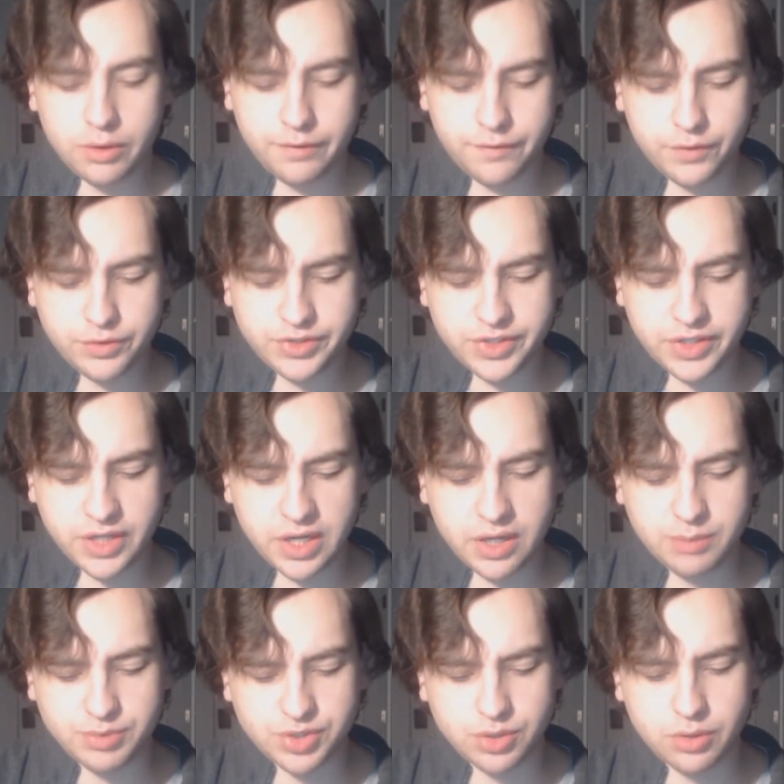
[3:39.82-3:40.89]
Well, the first thing
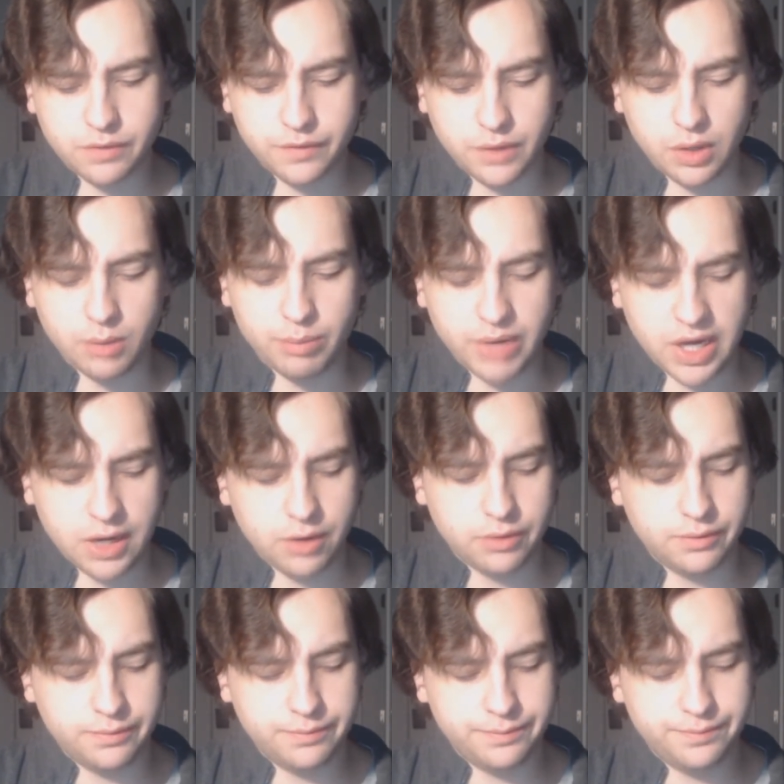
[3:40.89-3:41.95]
I observe
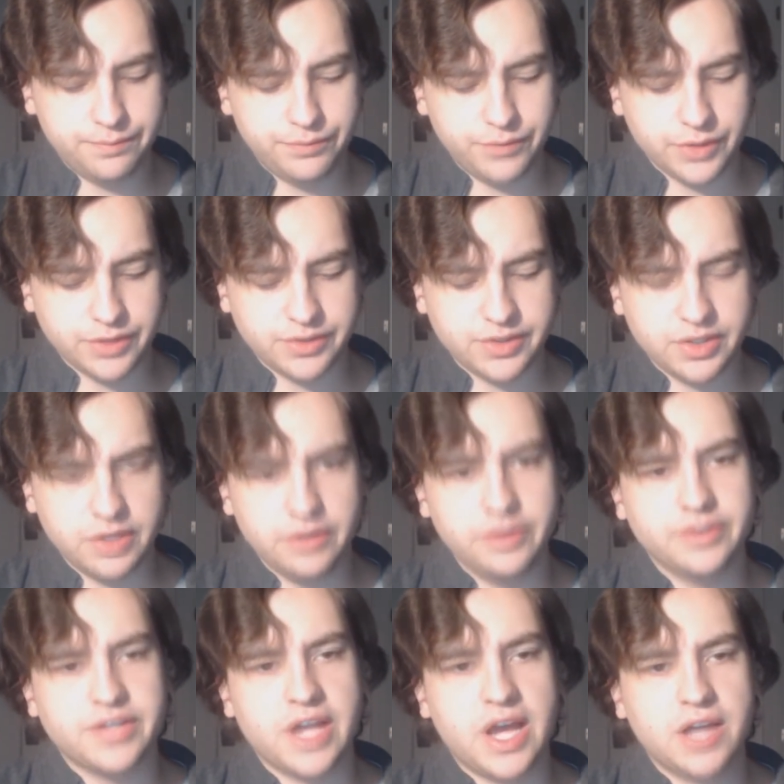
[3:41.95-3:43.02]
about this,
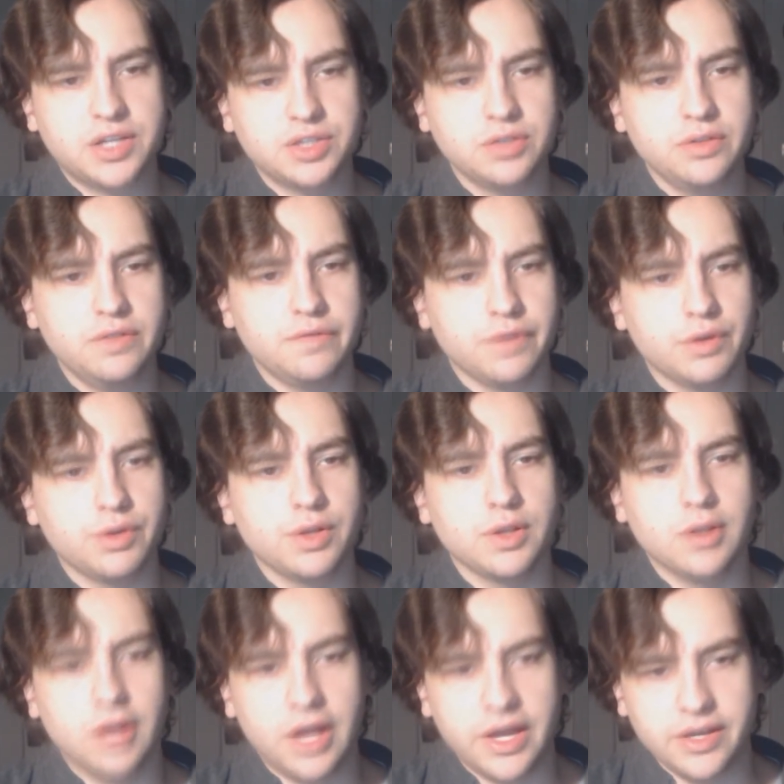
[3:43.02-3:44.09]
it's actually very
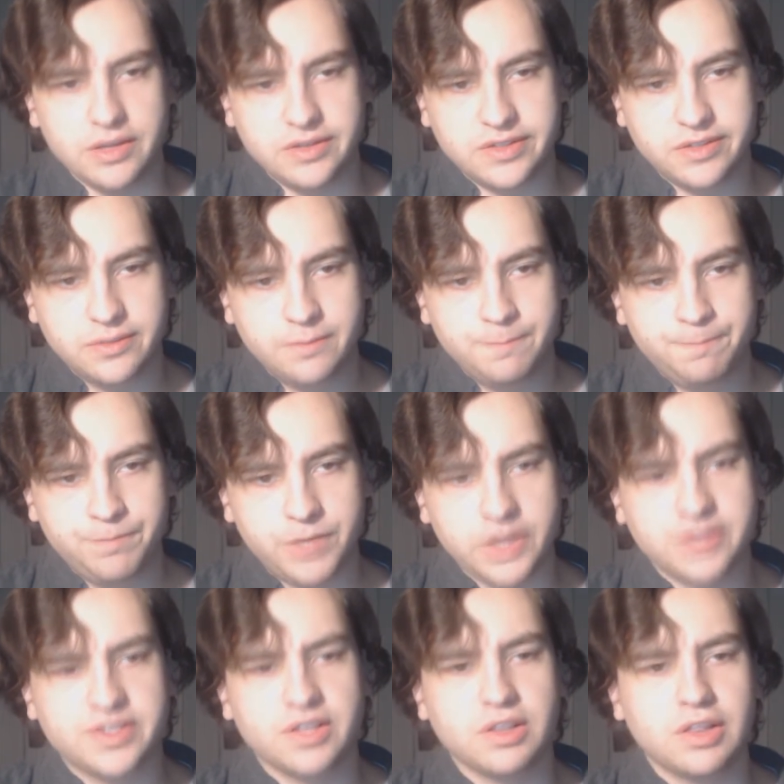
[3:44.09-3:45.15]
light.
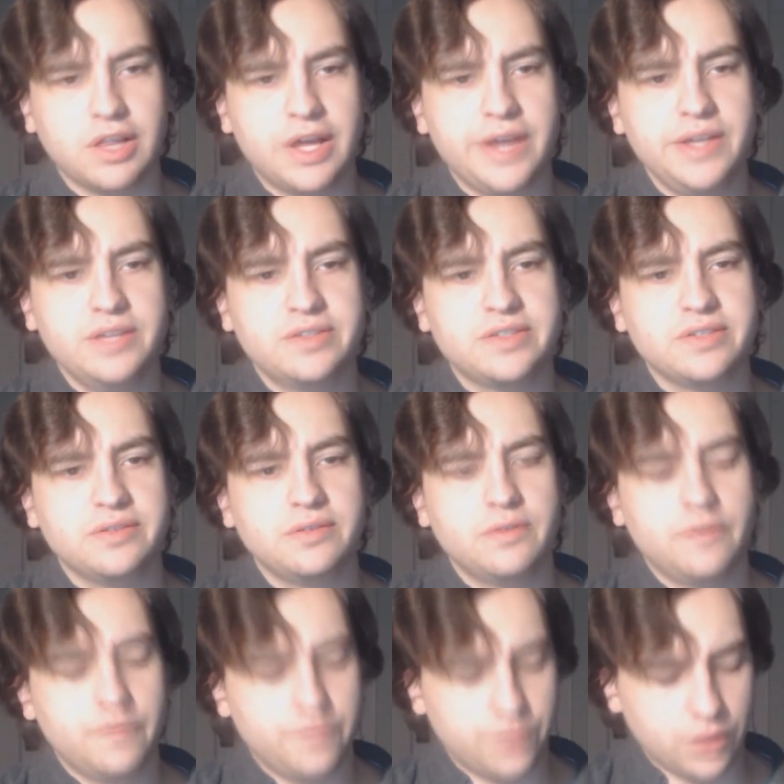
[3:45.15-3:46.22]
It's a light,
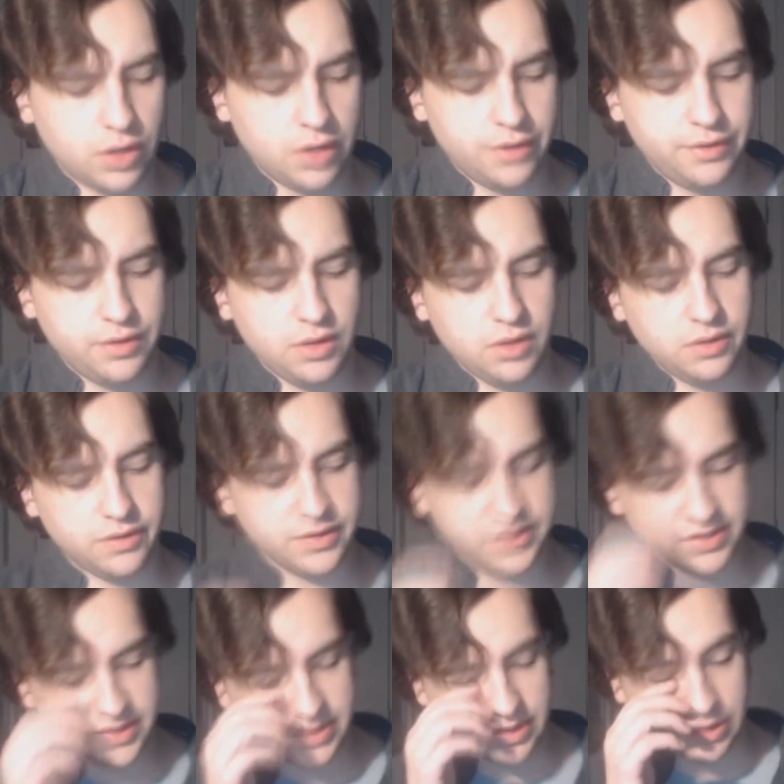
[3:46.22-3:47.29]
frothy.
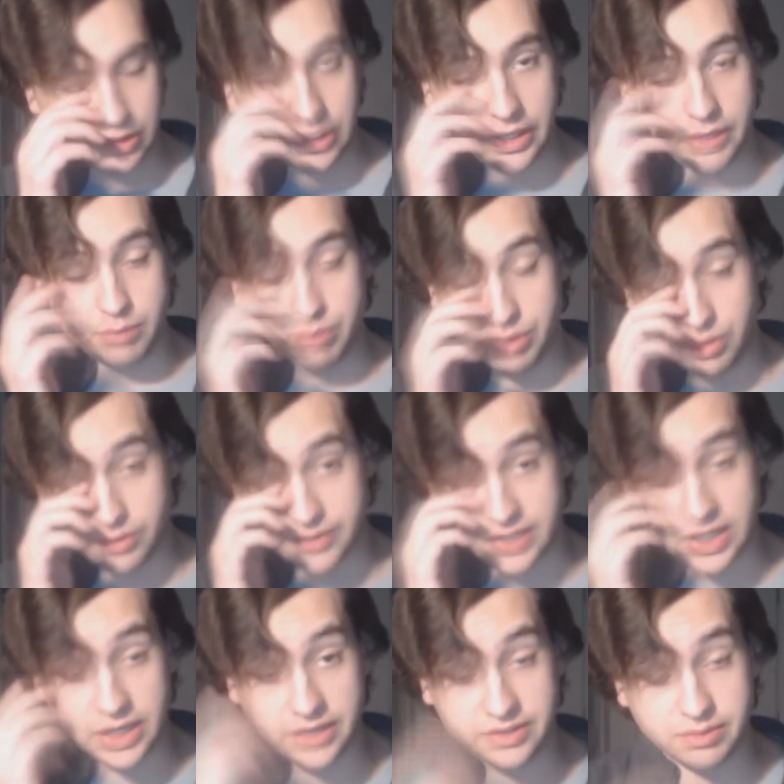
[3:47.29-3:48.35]
This isn't a light beer, it's
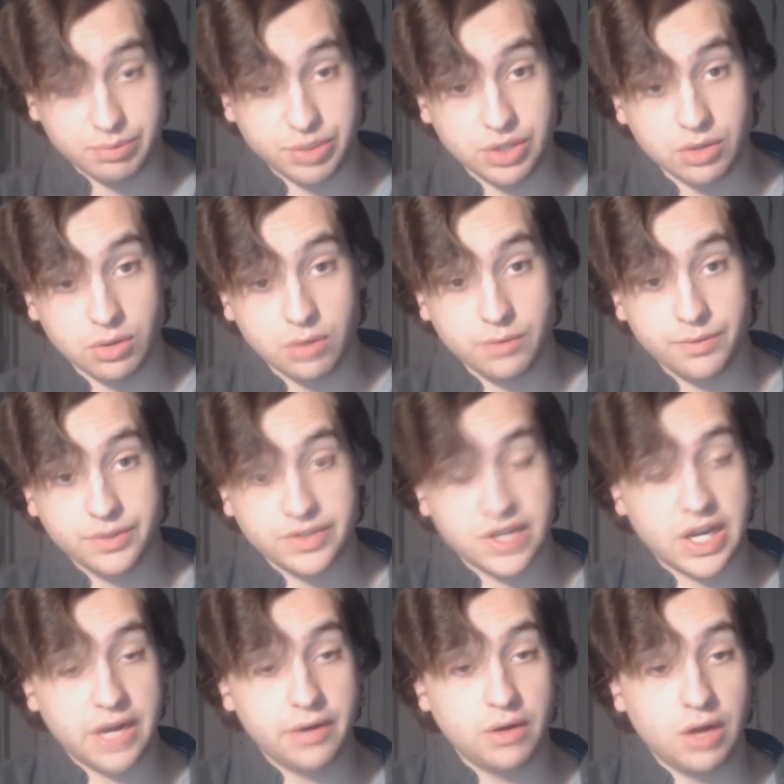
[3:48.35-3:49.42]
an ice beer. It's
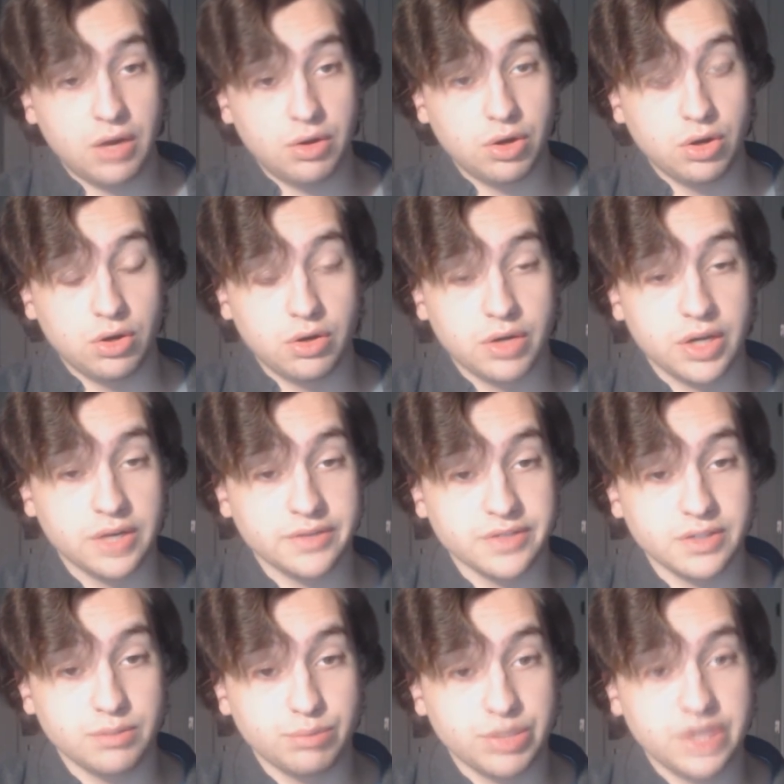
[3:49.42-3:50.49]
higher alcohol
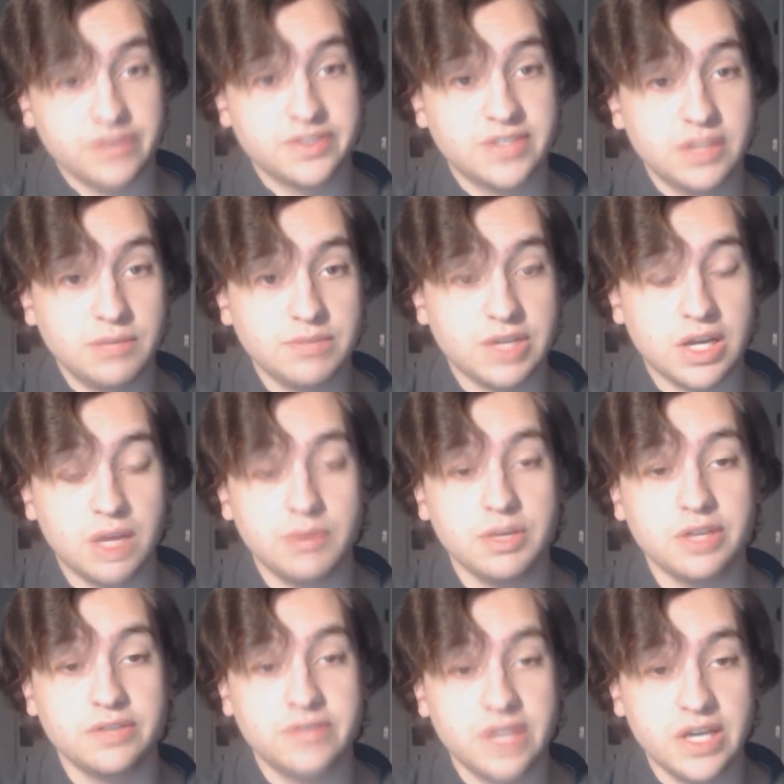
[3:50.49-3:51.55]
content, but at the same
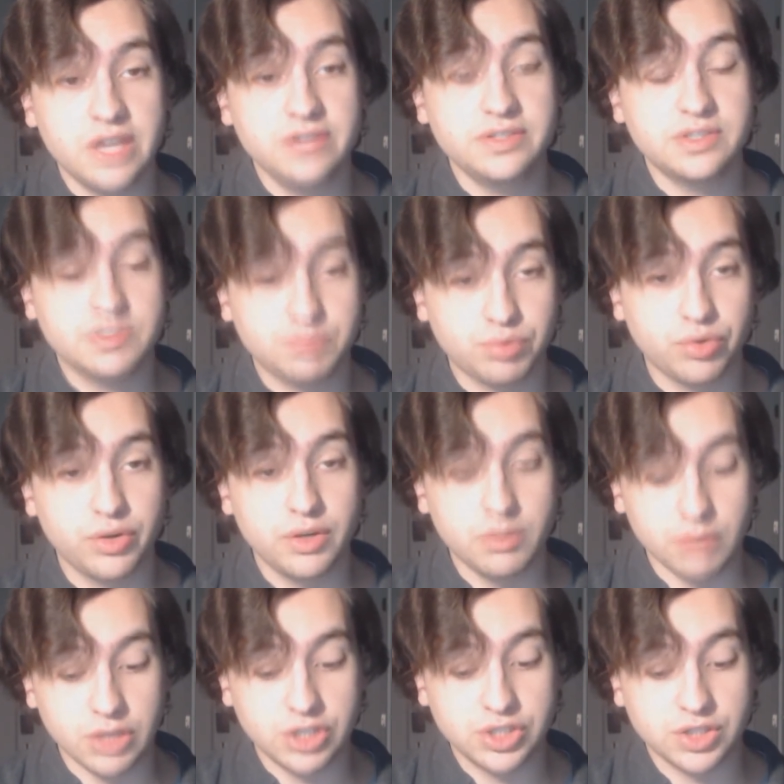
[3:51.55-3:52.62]
time, it tastes pretty
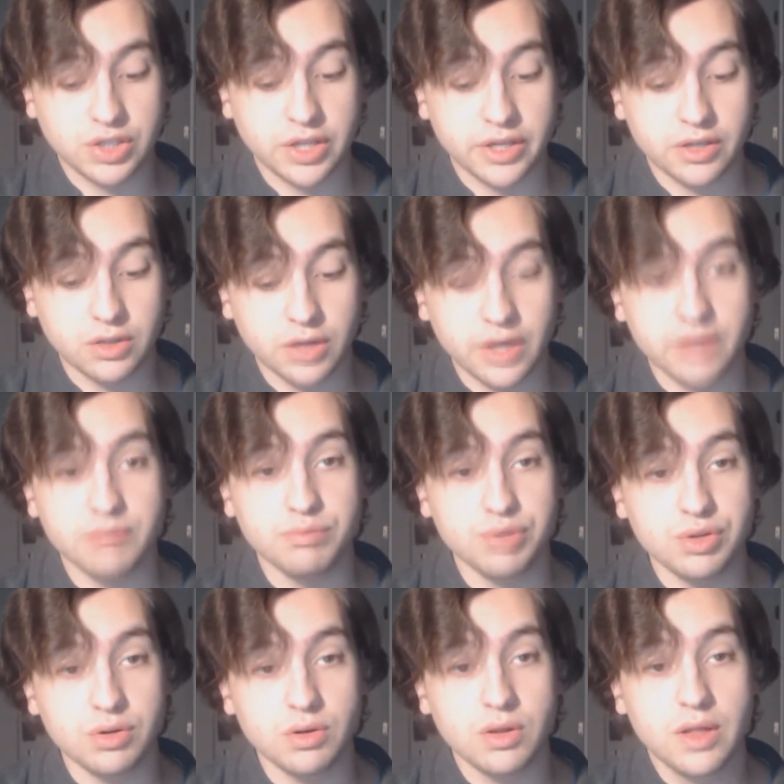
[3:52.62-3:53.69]
much like a light
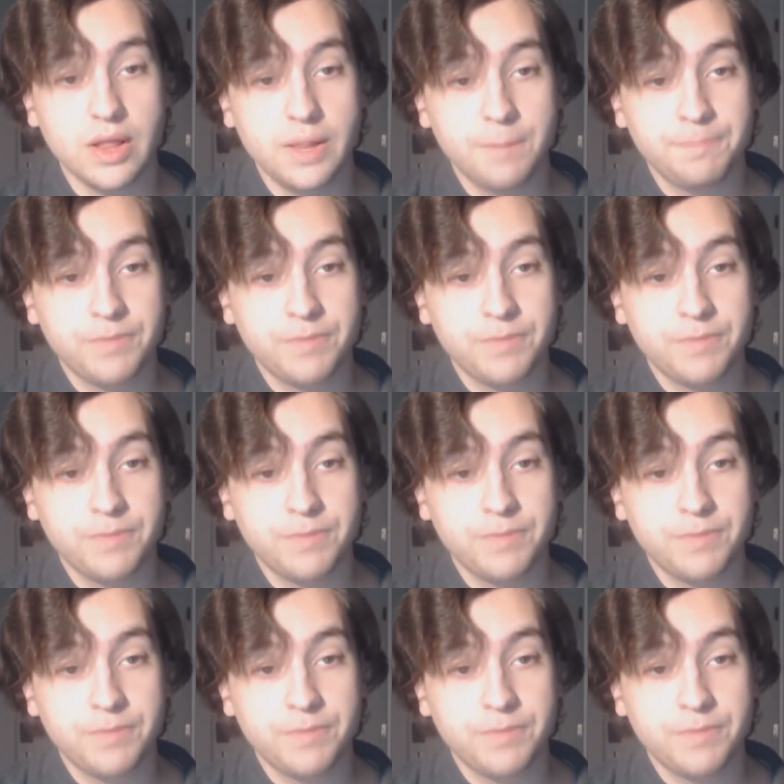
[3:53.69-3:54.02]
beer.